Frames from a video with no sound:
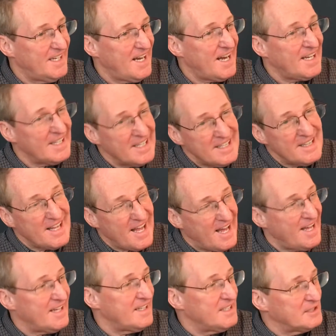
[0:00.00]
And in
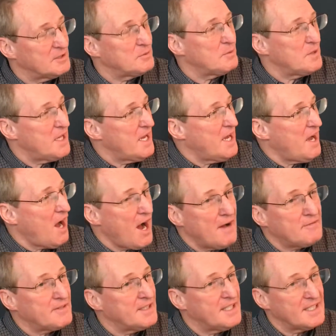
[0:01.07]
that is
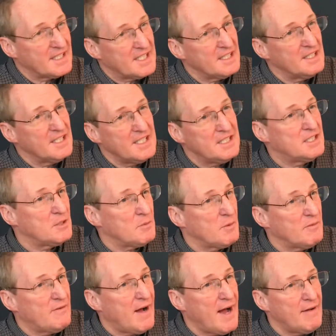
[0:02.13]
often it can lead to
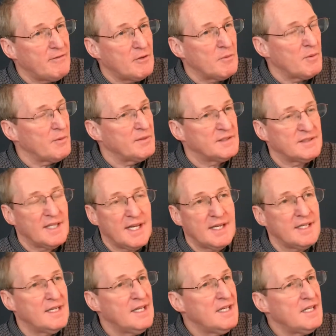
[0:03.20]
revival, where we
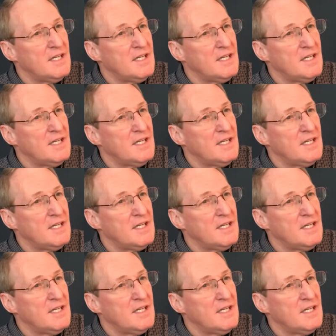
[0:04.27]
say,